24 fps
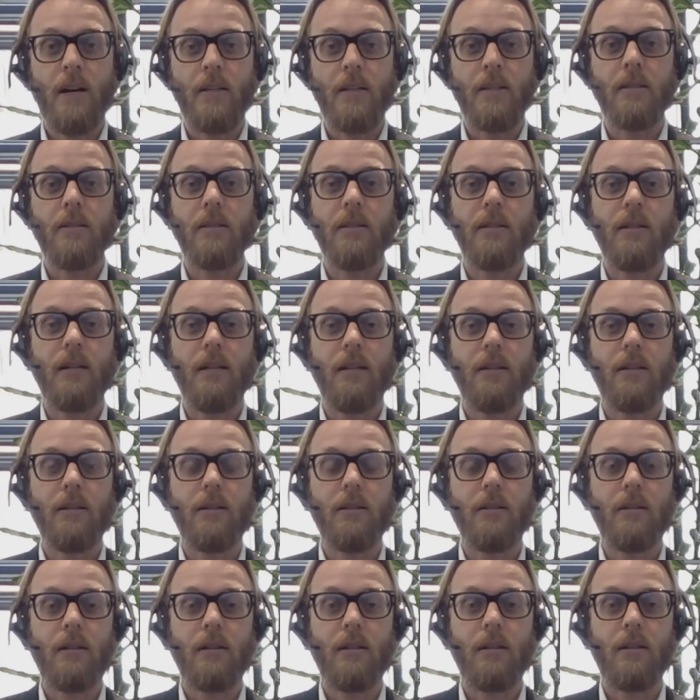turbines
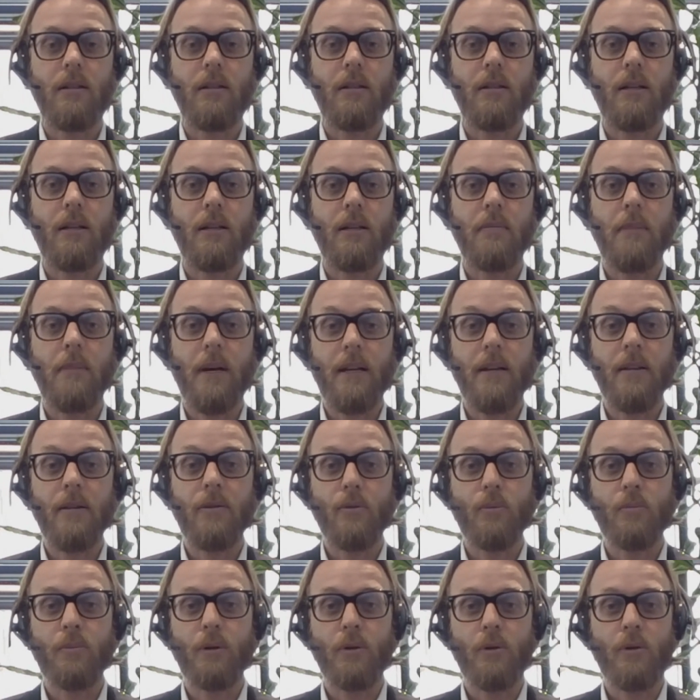that are
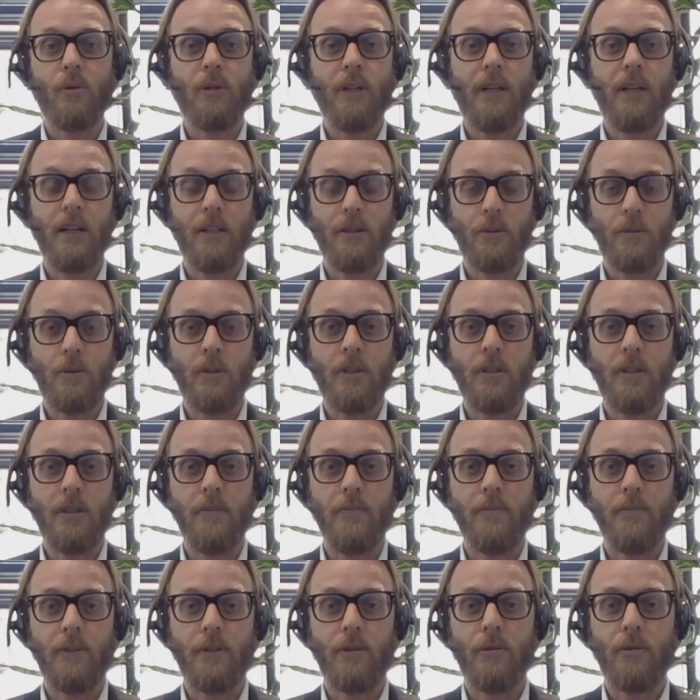meant to produce
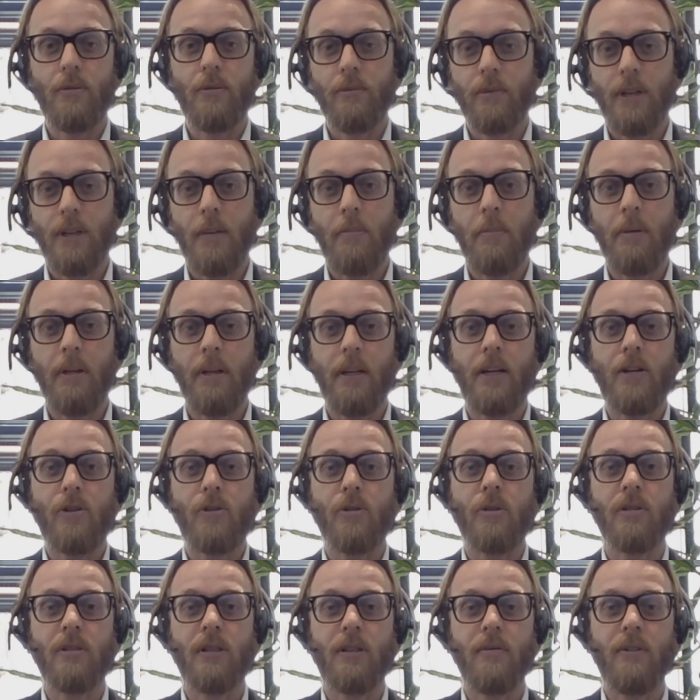electricity. So the
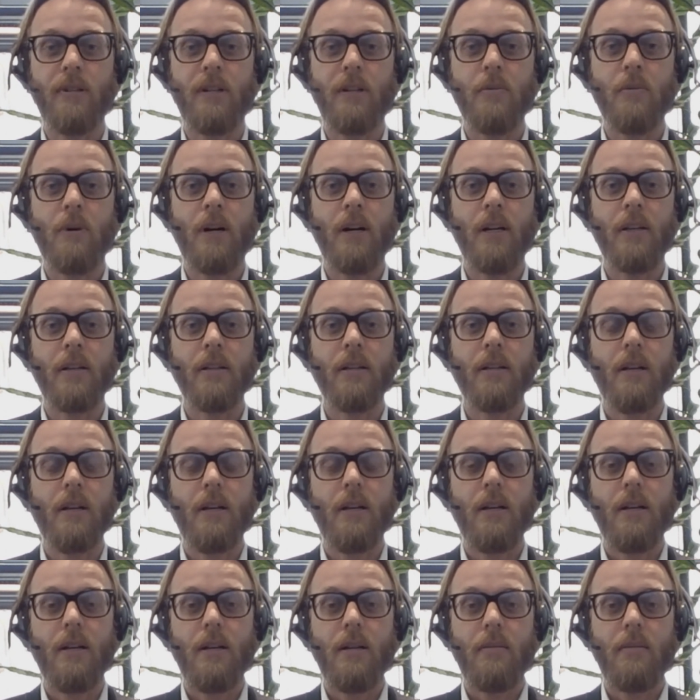applications are very wide,
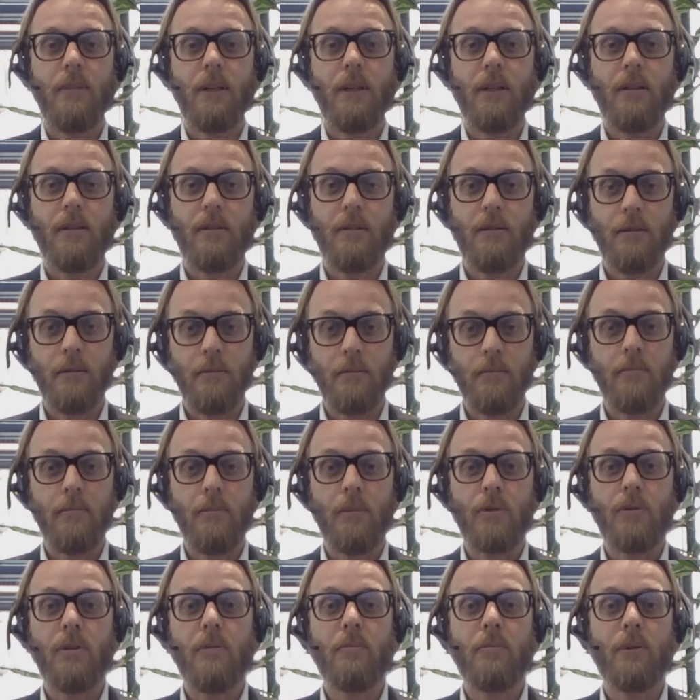but
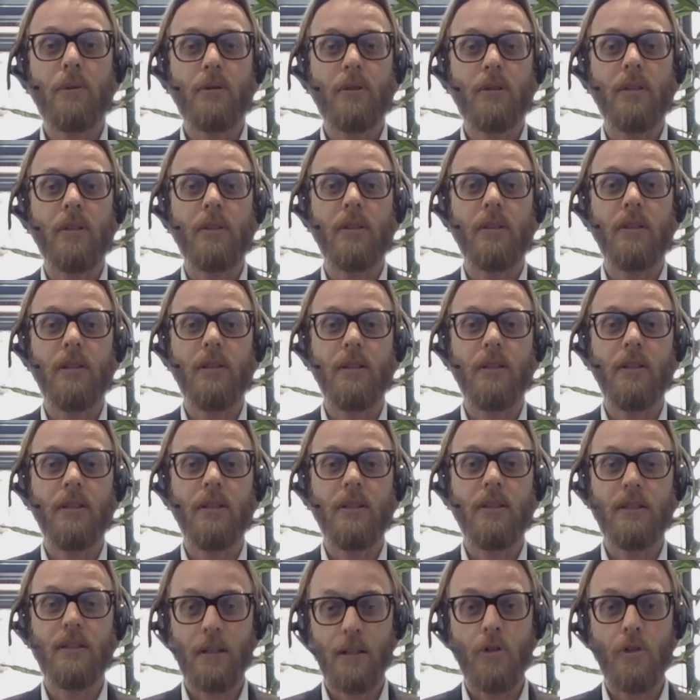most
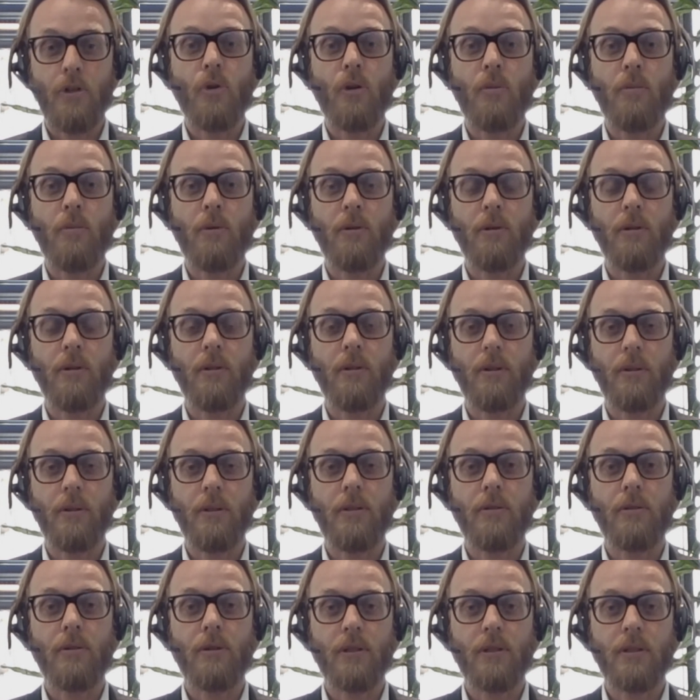importantly, this is a renewable
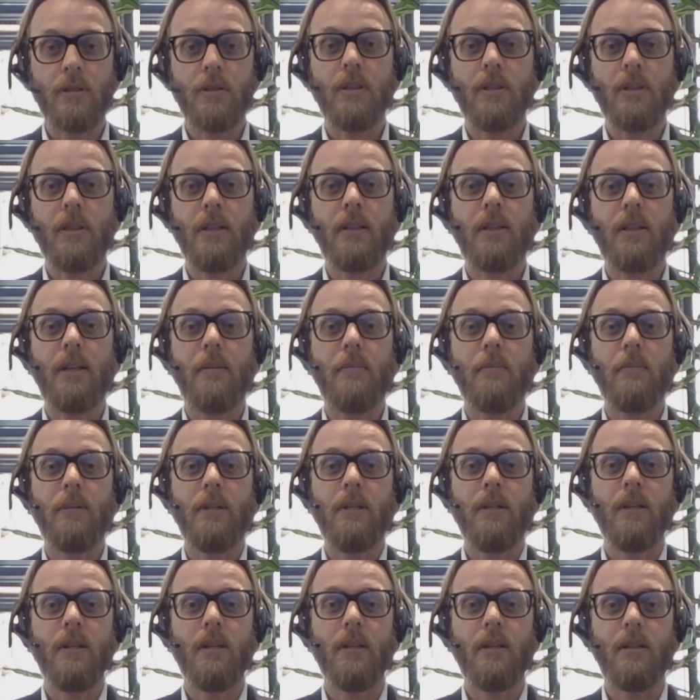resource that
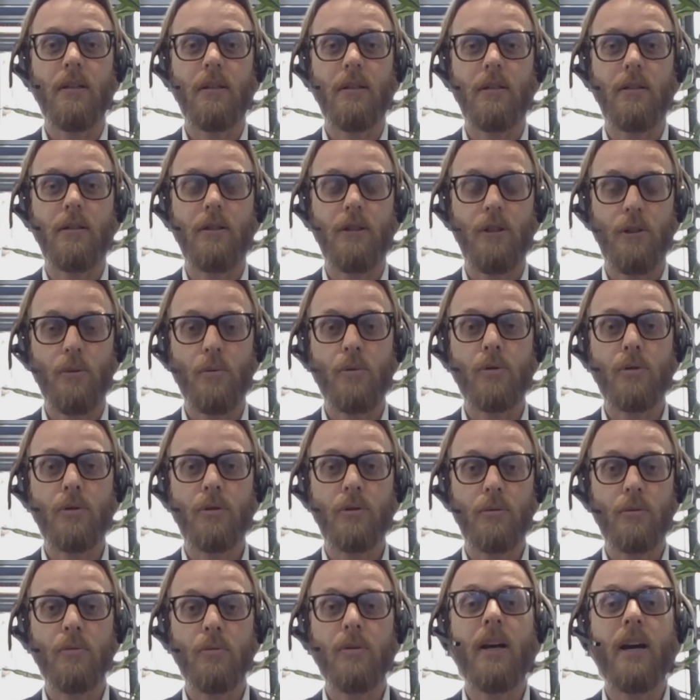can be
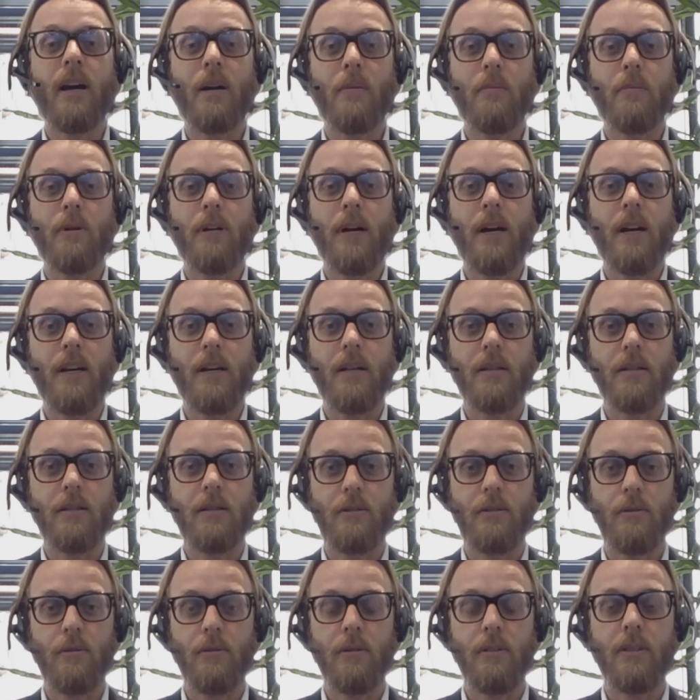used to
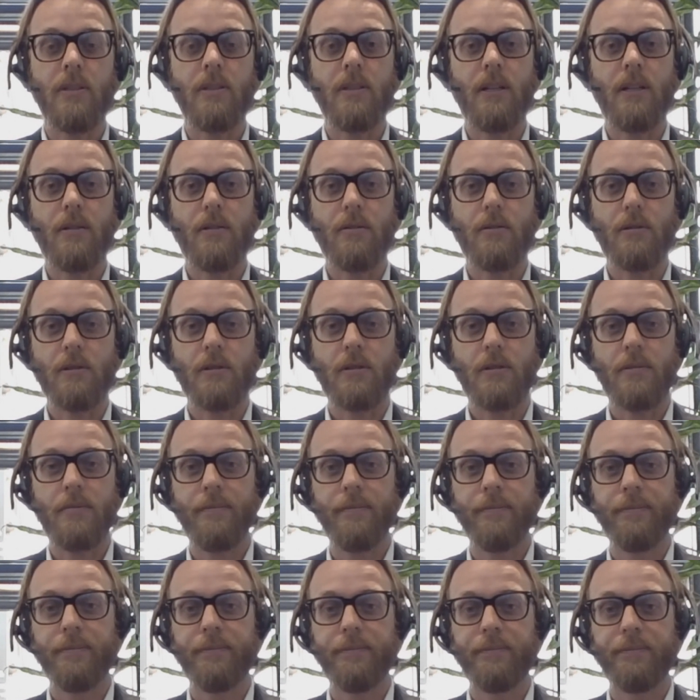decarbonize all these
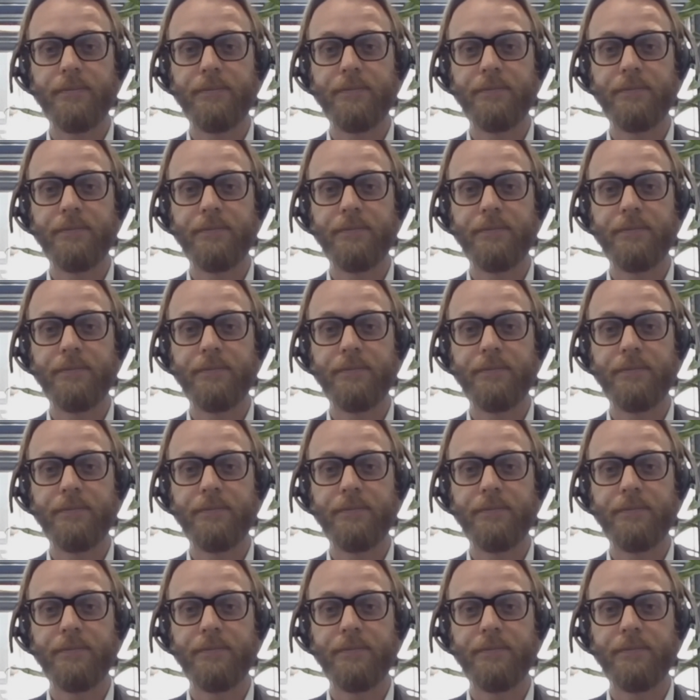sectors.